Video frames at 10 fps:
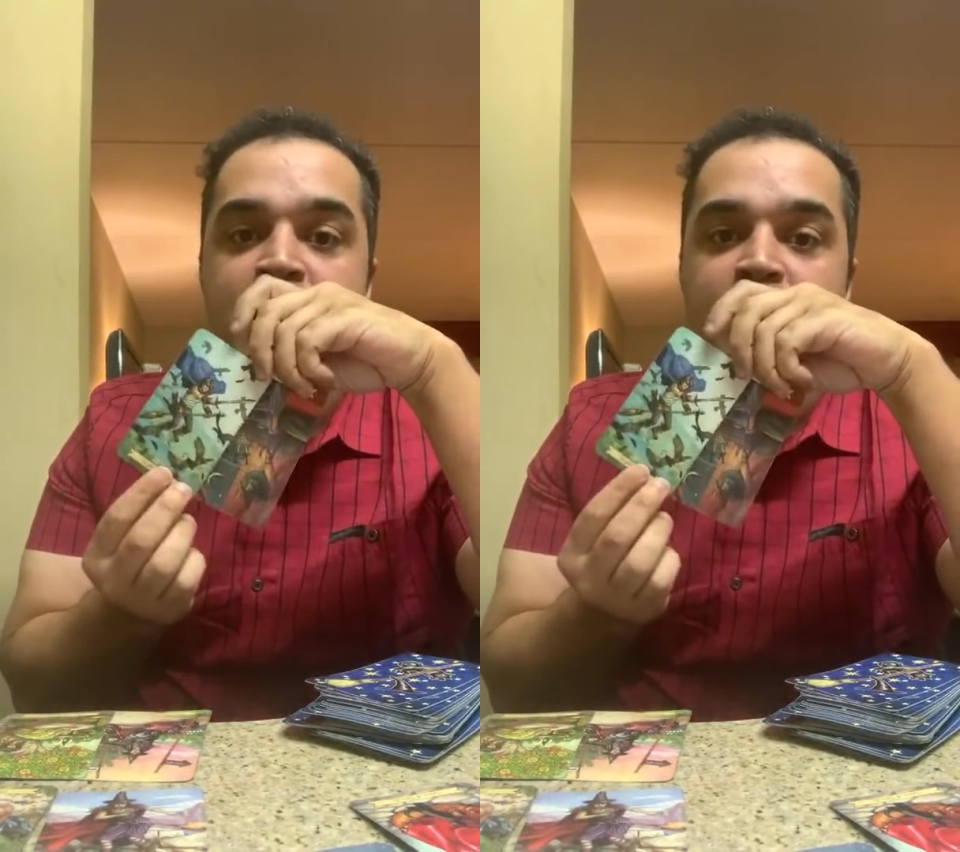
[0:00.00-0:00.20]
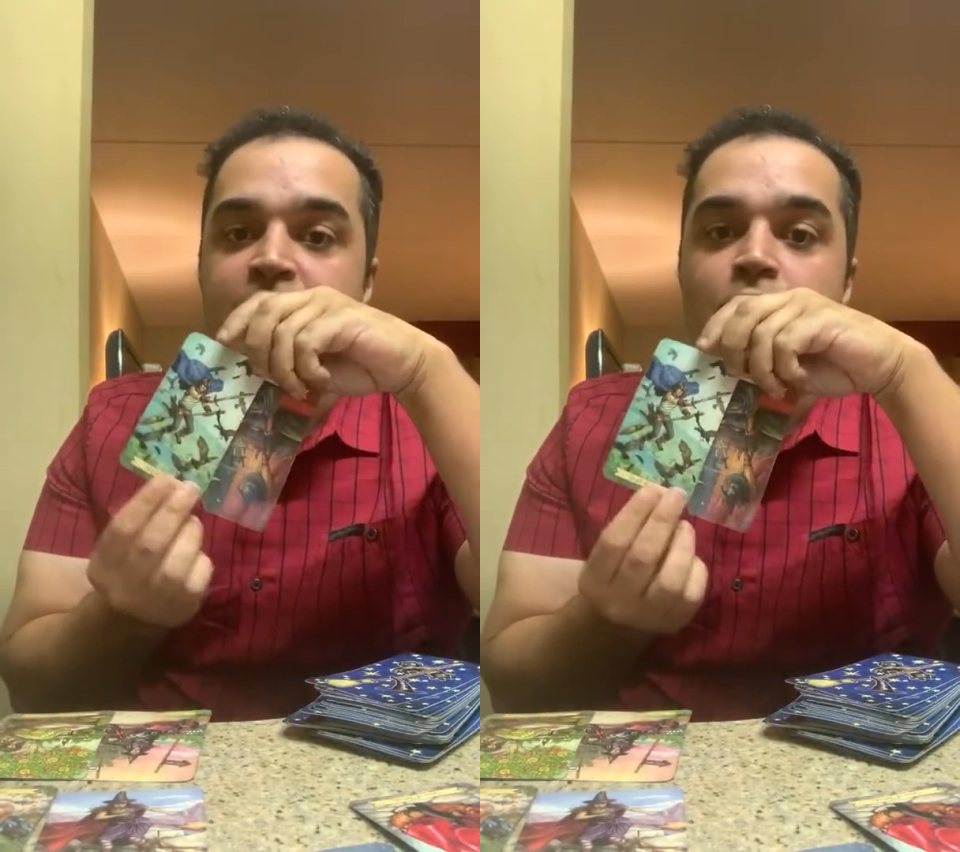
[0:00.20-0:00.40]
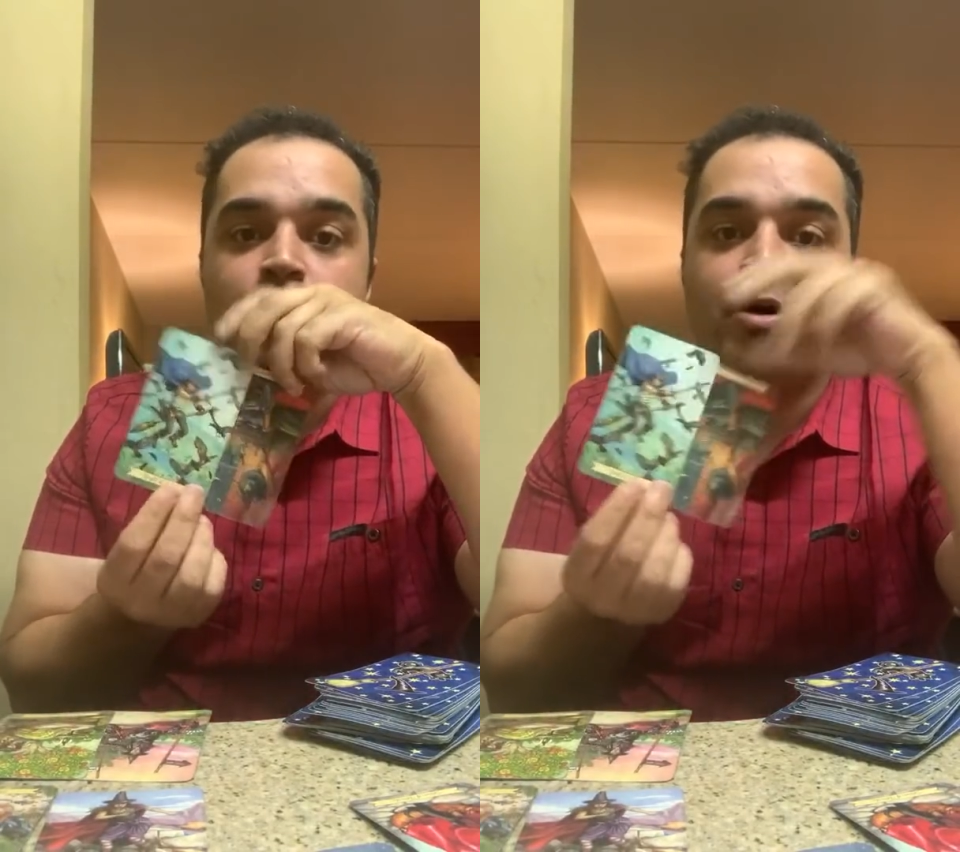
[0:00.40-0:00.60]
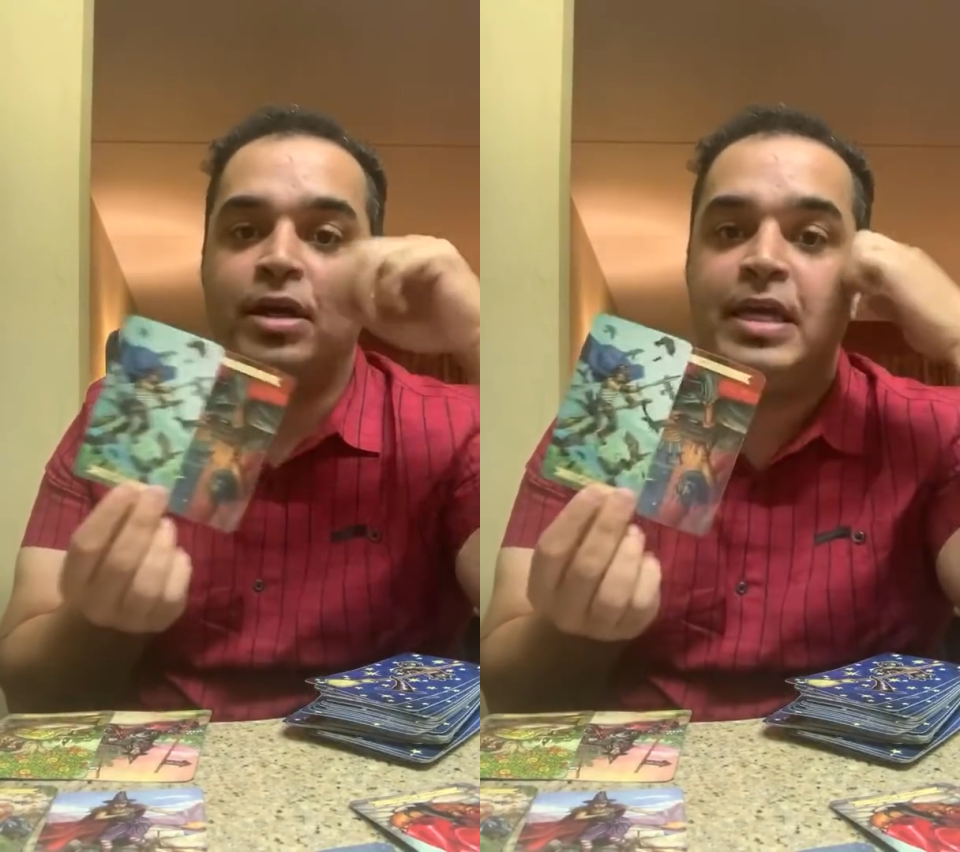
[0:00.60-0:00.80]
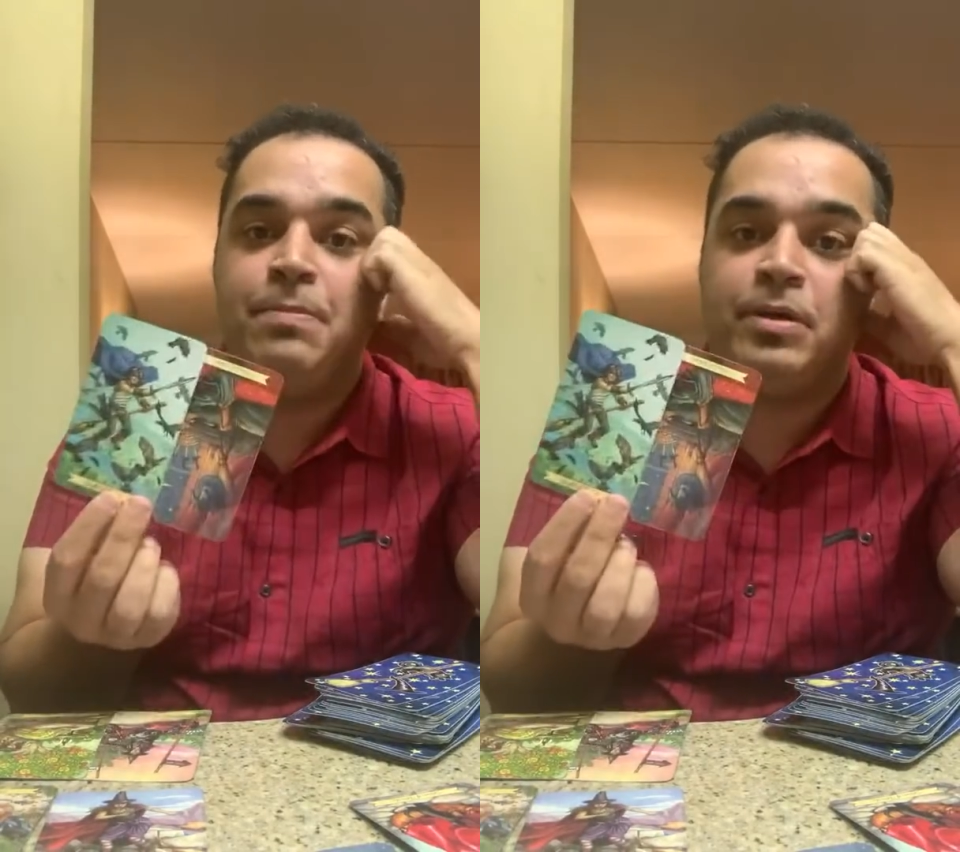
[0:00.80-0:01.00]
They know you're going
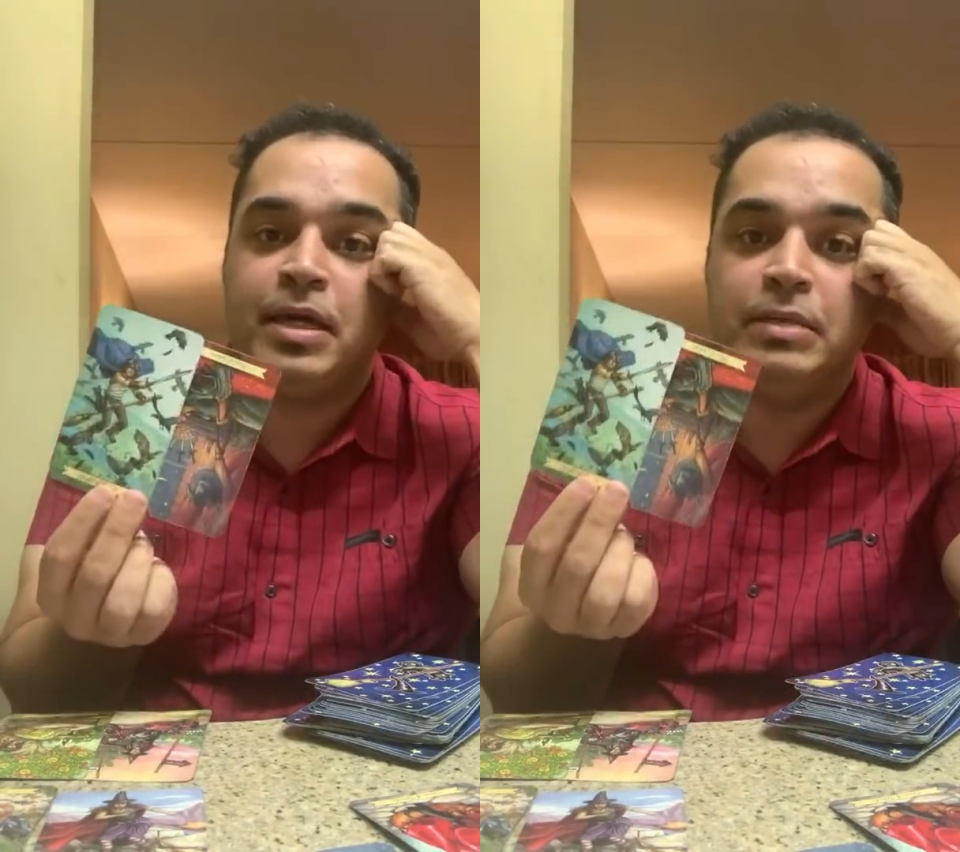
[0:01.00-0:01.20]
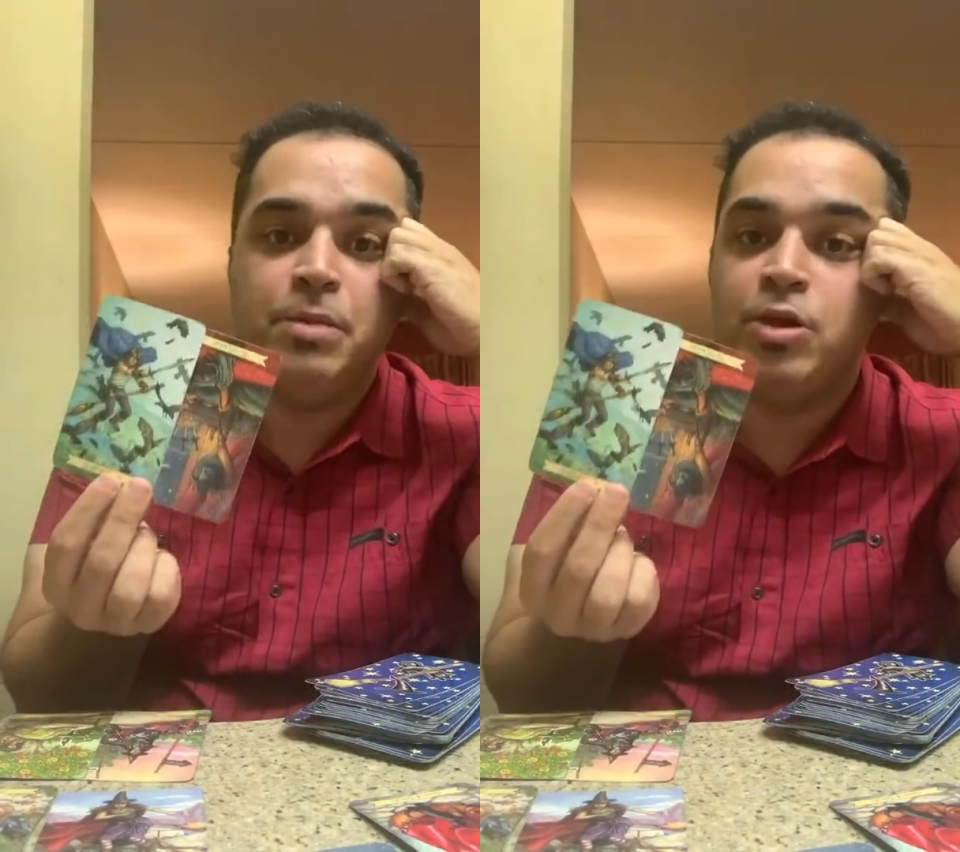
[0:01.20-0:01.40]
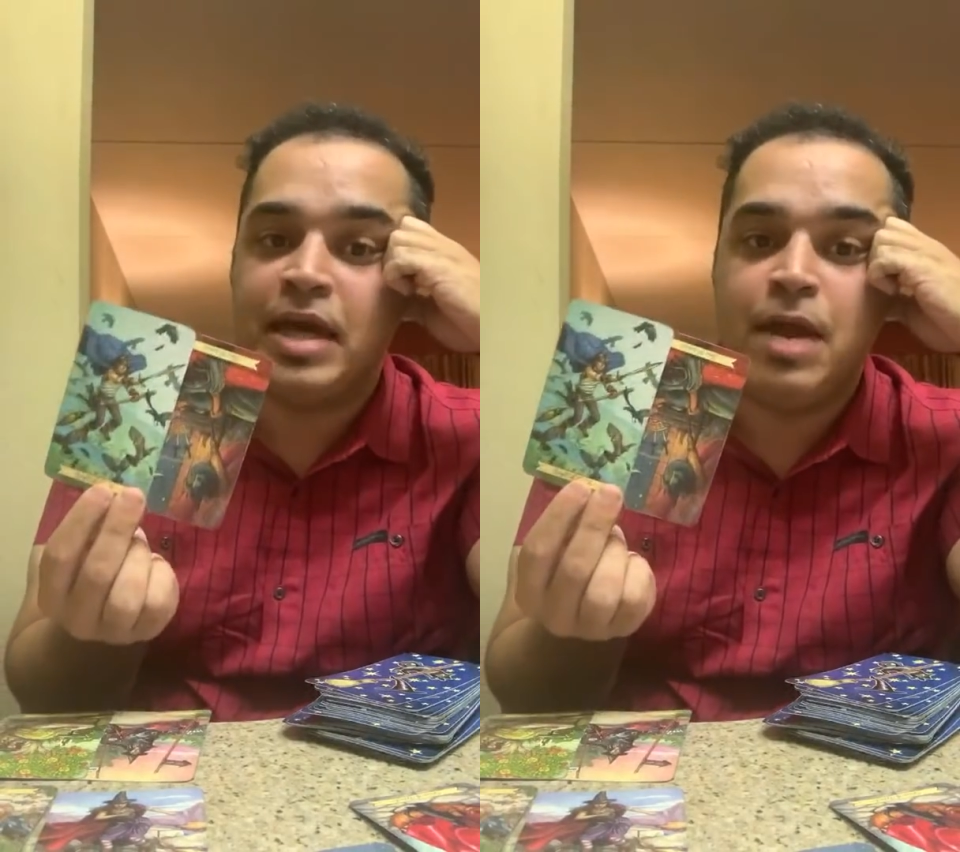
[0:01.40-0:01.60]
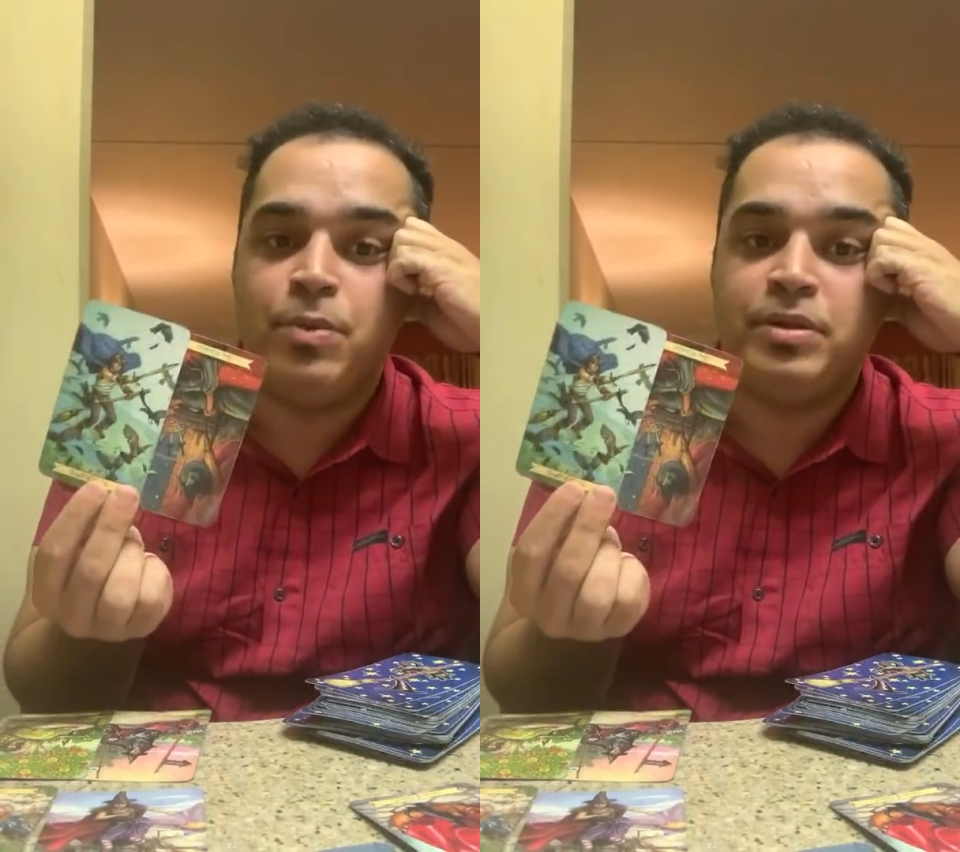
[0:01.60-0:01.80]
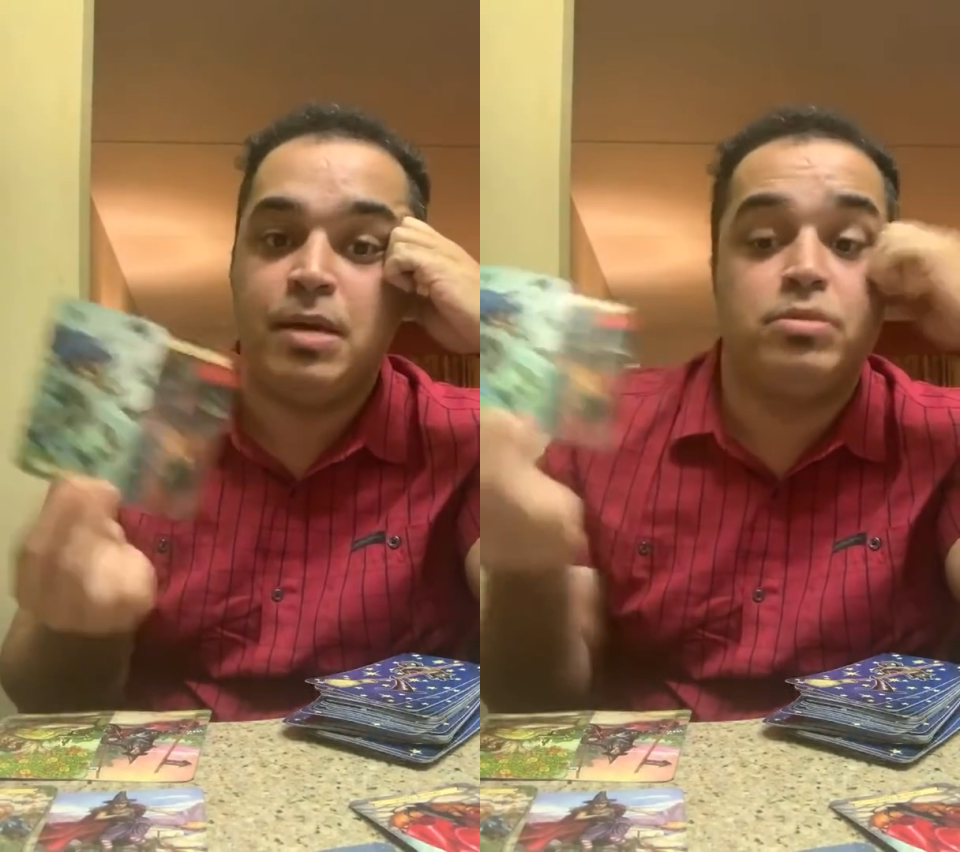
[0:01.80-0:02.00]
to keep communicating
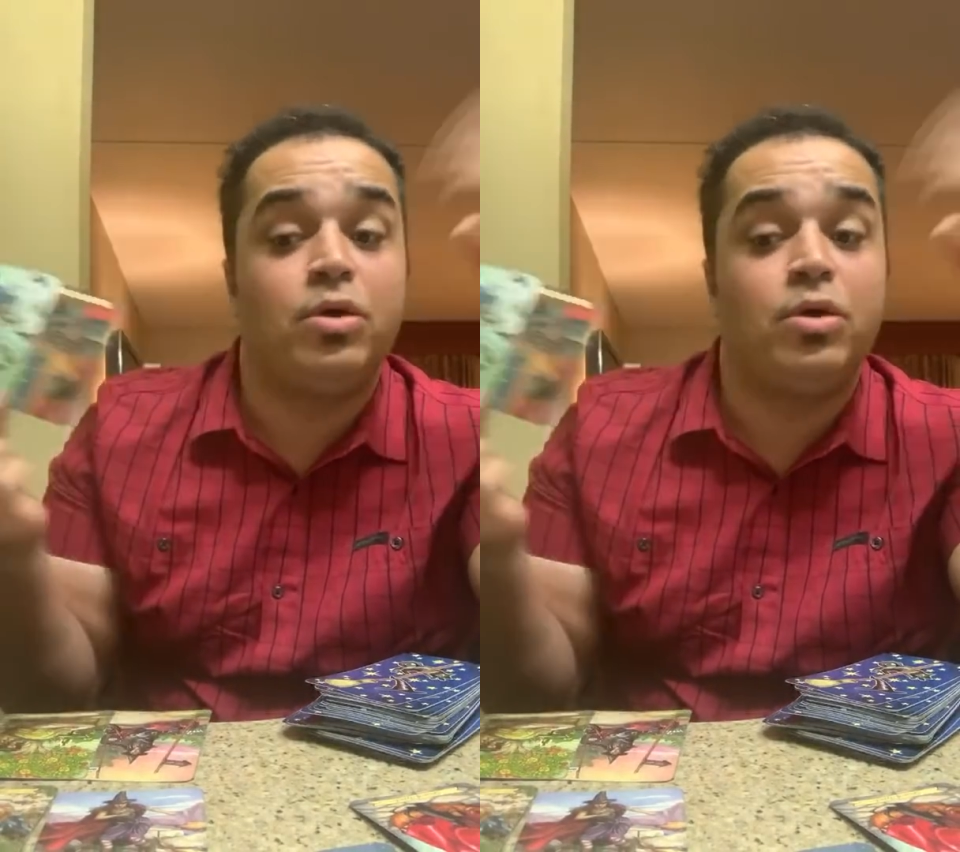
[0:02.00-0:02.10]
with them.